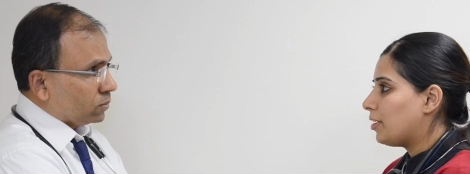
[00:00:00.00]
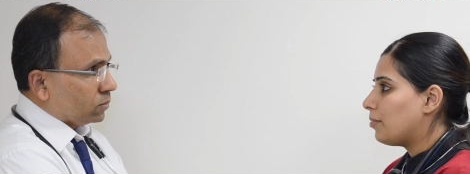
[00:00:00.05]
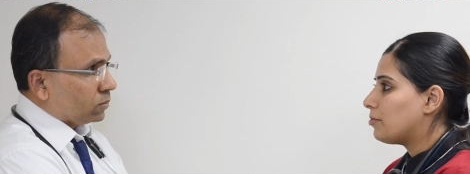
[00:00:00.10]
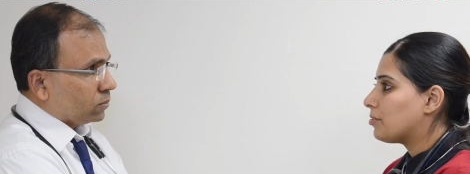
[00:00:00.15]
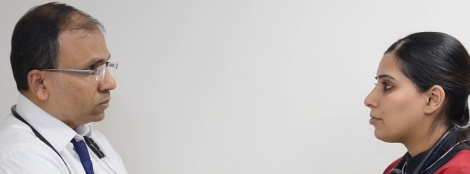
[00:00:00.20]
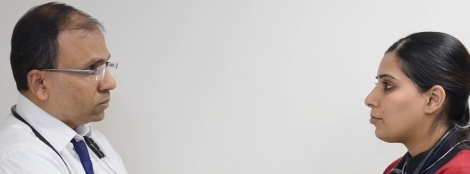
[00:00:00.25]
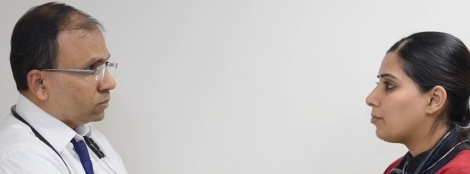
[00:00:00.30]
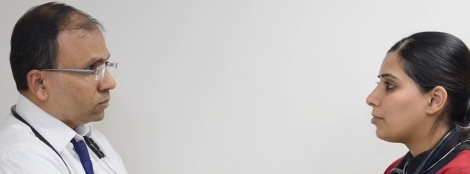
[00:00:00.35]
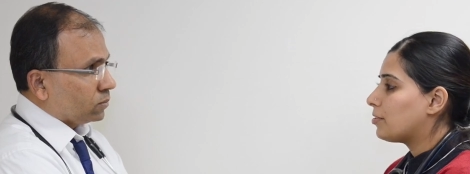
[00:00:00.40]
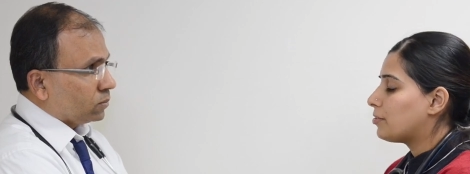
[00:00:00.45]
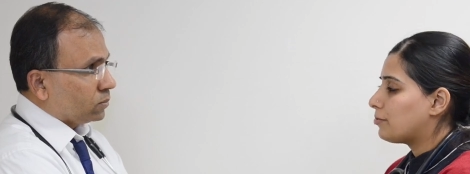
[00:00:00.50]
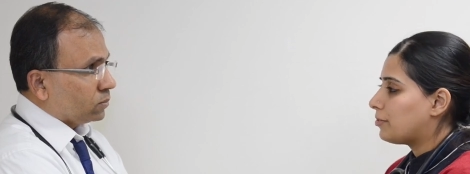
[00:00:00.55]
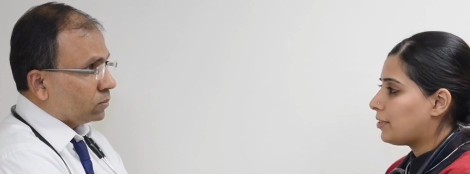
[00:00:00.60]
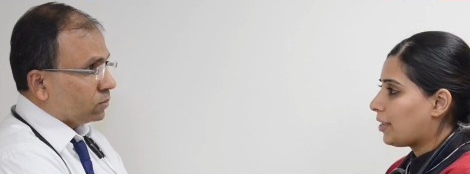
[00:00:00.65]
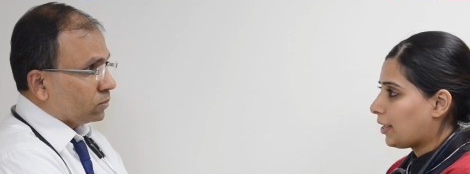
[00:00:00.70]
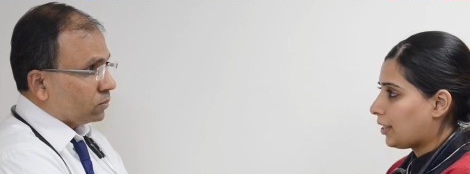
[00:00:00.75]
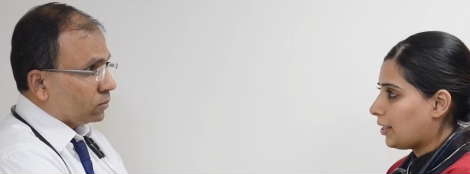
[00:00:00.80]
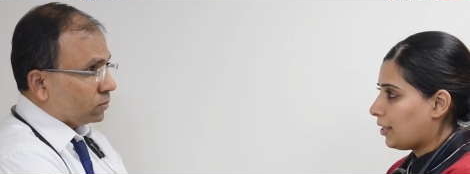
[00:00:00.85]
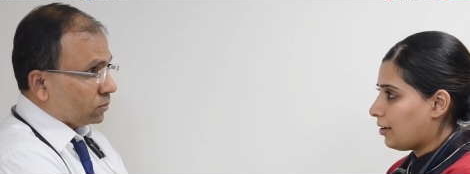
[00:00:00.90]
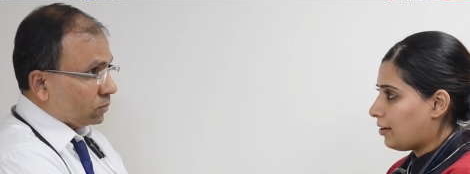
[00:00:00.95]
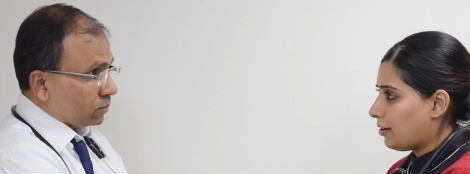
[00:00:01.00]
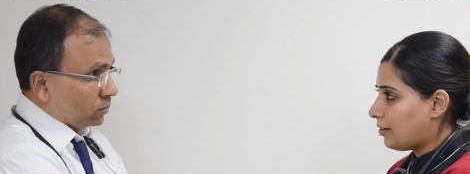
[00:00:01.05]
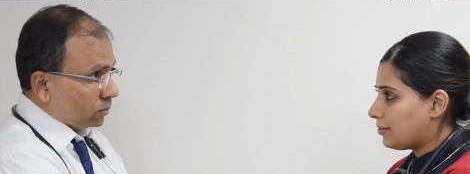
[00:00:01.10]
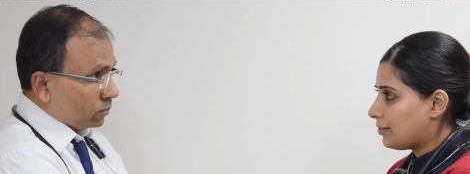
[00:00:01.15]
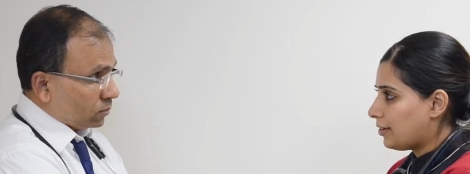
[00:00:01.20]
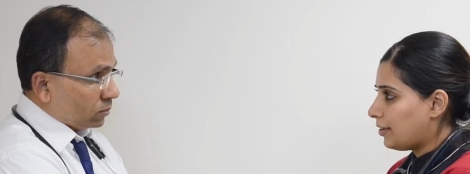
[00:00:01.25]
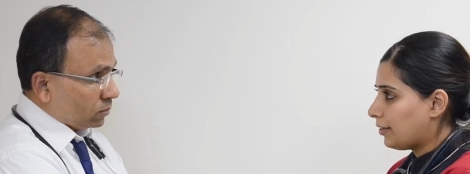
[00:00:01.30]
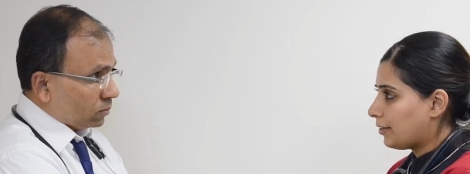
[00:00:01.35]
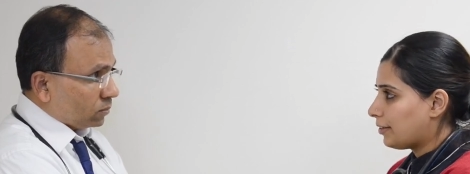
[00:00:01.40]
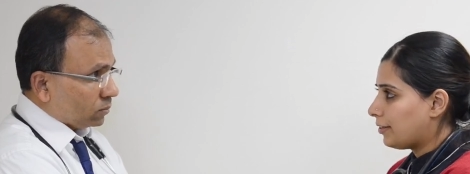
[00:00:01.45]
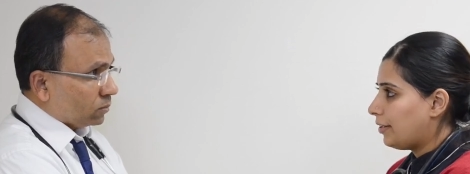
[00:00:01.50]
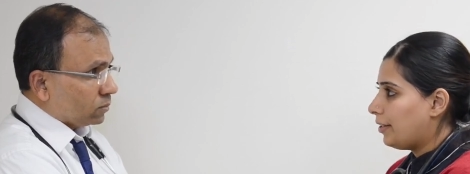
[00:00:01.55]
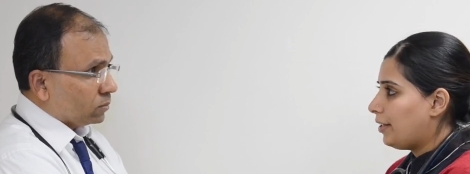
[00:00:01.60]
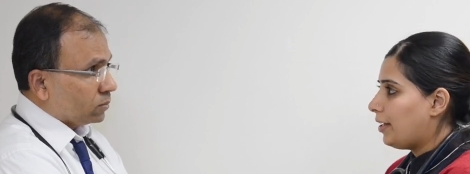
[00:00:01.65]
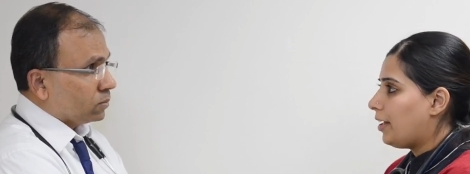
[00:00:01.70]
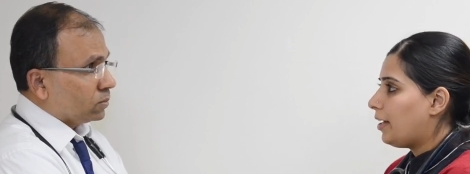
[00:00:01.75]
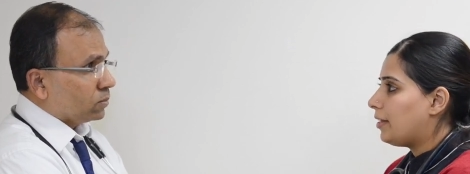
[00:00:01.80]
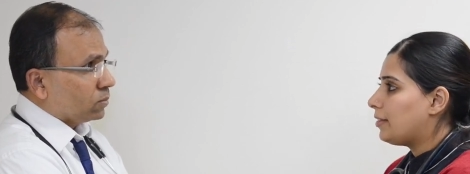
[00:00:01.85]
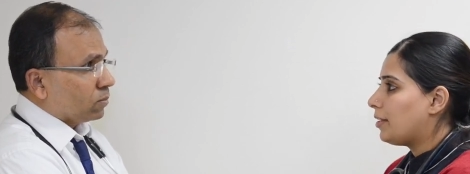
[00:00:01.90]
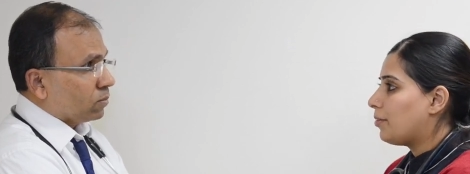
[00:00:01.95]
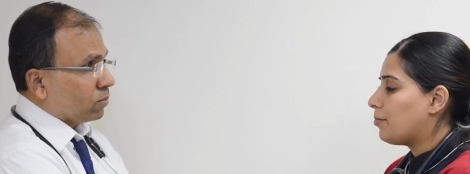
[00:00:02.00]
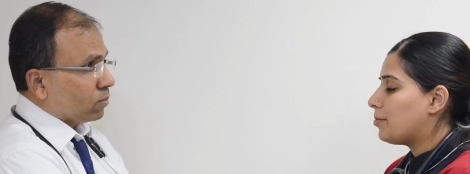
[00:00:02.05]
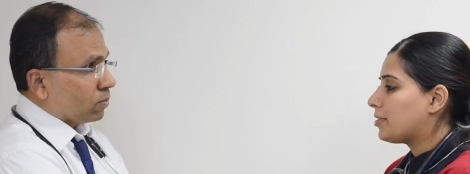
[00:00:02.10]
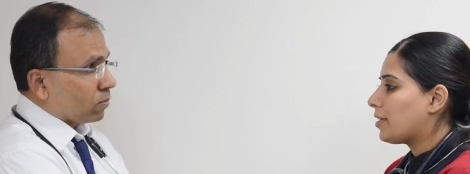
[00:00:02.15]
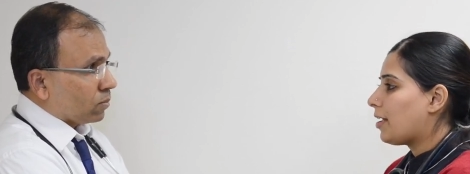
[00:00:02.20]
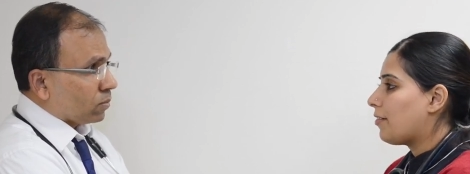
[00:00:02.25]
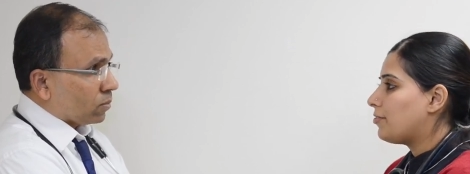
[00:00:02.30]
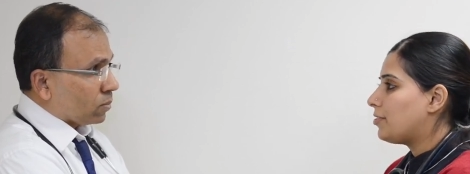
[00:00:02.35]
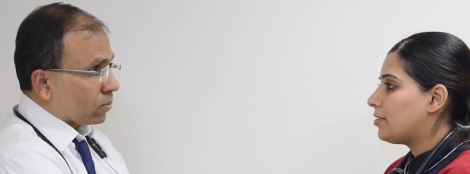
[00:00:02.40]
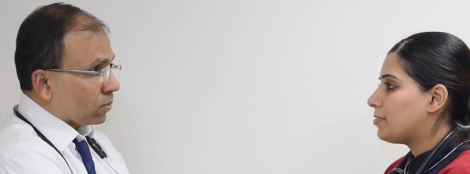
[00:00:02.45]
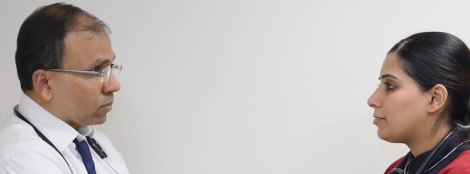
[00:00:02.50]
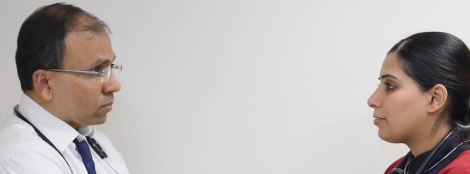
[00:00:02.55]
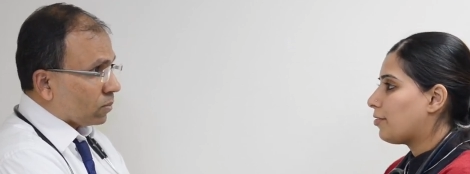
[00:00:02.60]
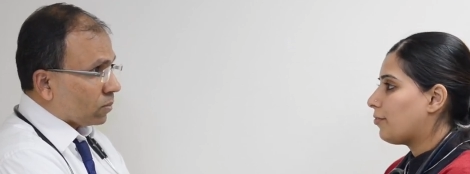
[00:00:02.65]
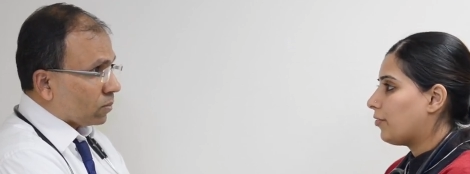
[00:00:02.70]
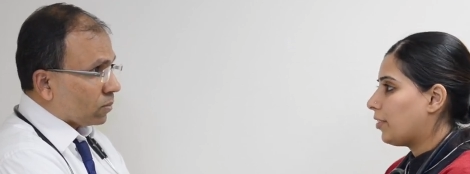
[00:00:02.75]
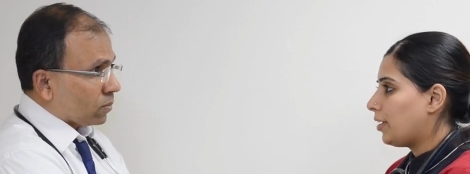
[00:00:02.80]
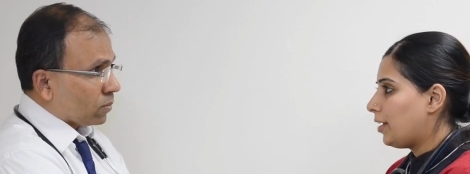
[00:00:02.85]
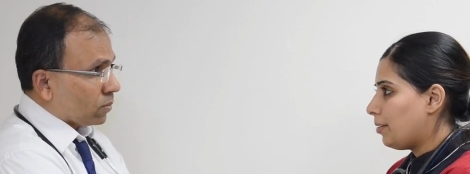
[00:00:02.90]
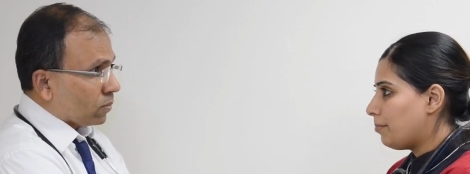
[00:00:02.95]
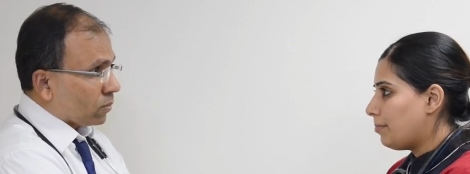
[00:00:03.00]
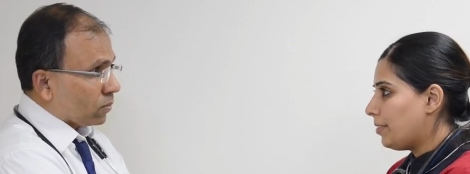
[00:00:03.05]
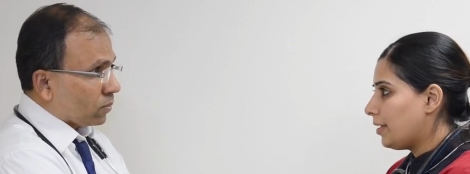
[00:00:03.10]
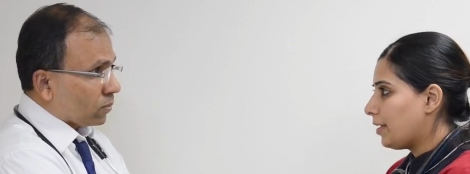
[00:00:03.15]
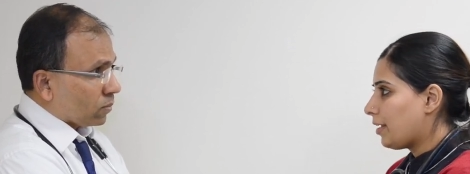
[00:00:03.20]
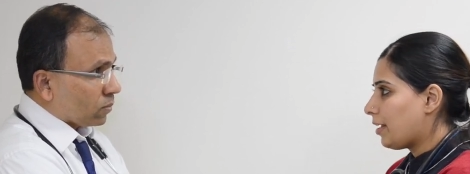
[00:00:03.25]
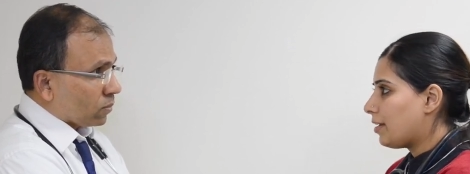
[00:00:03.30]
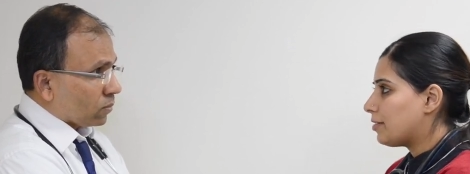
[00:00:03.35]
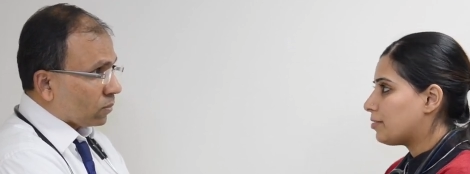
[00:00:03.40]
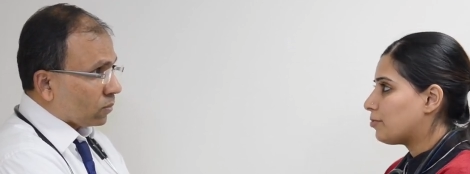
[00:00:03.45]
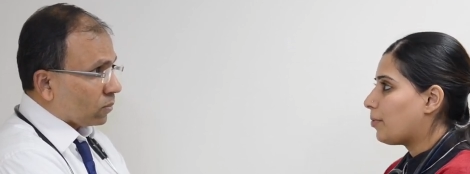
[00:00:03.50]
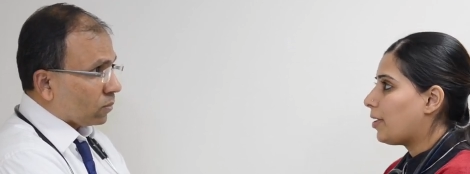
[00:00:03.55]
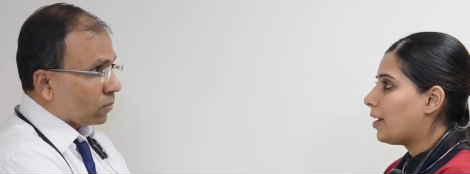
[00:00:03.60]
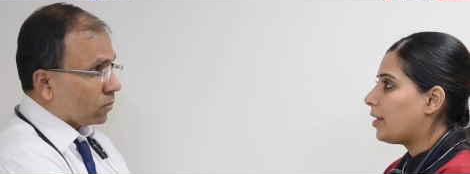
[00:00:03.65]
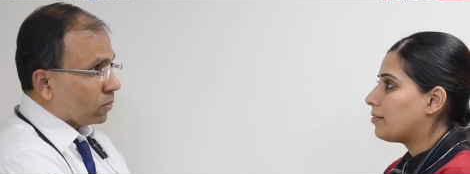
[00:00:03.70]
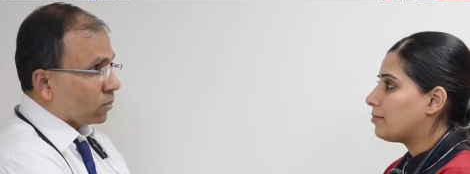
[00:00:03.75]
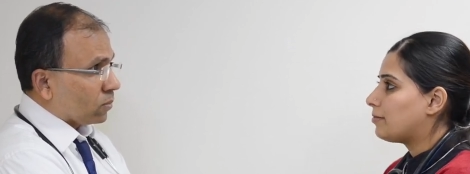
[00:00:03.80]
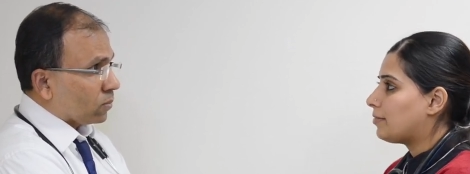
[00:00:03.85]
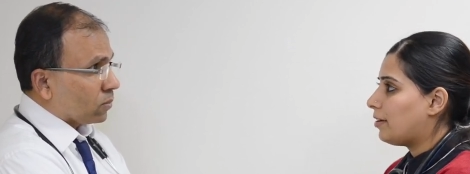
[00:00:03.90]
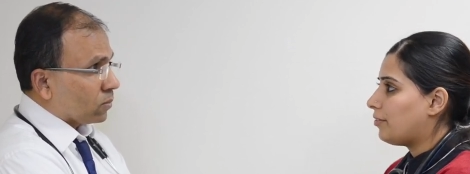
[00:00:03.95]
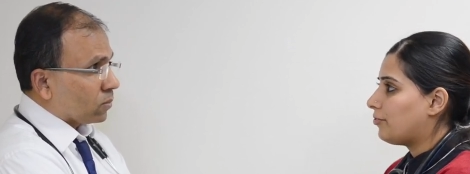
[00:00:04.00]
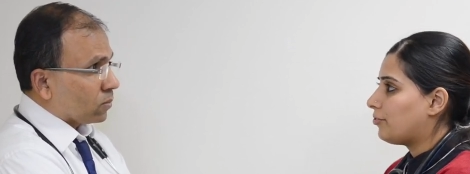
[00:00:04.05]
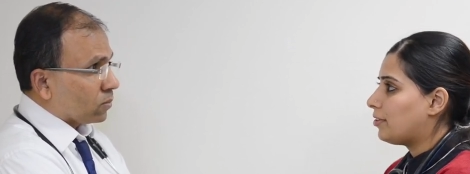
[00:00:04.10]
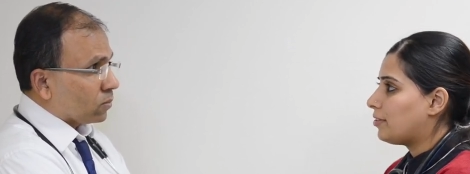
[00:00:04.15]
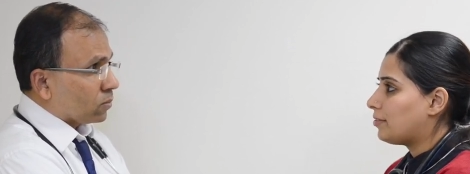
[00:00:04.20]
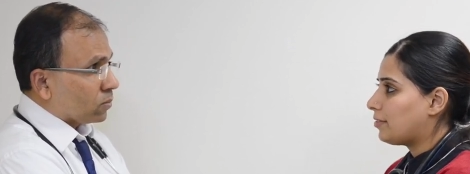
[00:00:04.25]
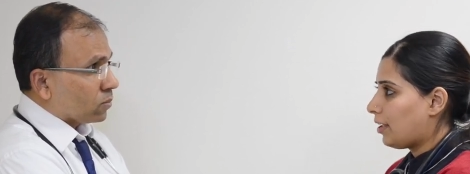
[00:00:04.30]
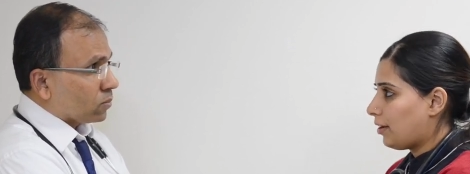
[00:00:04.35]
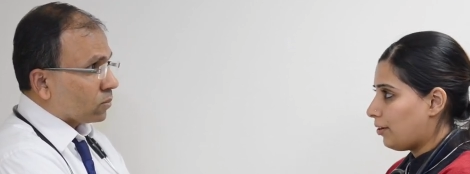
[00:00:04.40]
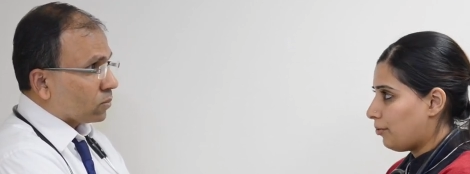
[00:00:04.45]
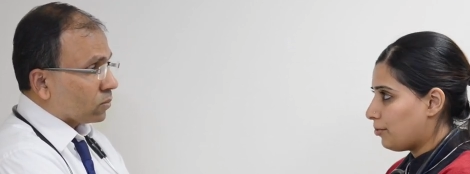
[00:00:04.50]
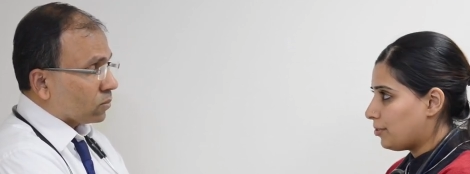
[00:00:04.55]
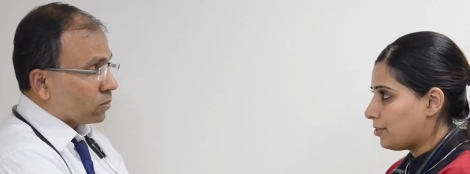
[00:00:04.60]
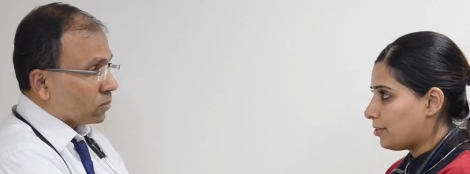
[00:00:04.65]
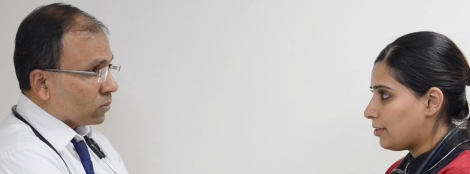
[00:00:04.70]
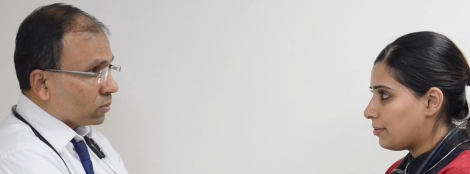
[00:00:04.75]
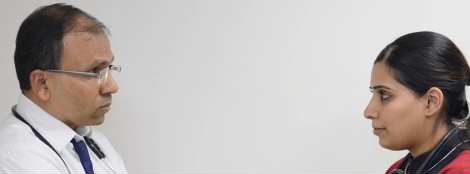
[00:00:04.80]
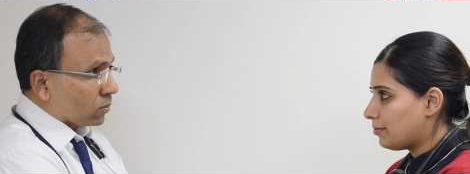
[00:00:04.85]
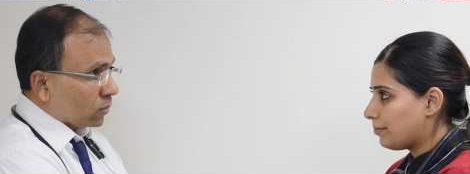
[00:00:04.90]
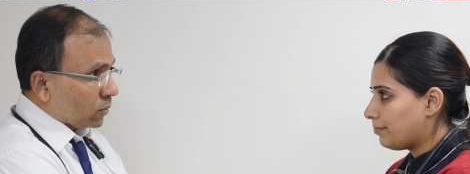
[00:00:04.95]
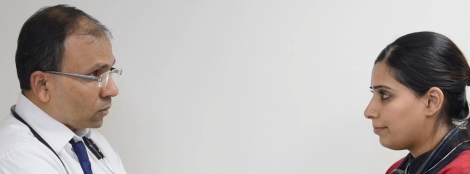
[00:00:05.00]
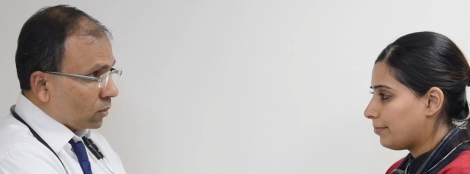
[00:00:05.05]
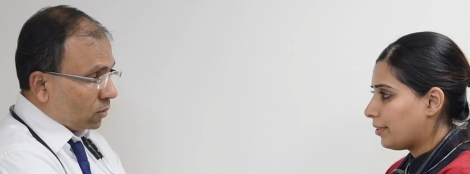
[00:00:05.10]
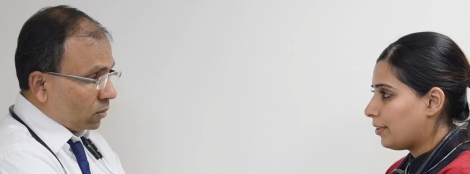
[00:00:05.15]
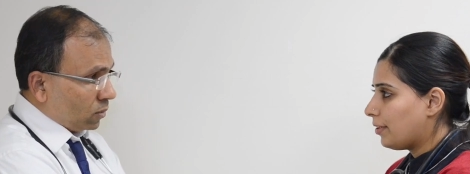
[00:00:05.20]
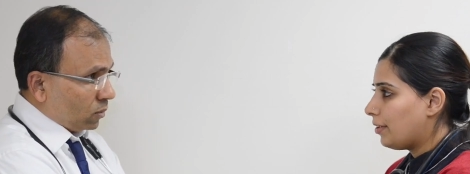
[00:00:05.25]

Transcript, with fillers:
Speaker 1: he was also tachycardic and there was evidence of clubbing as well as central cyanosis.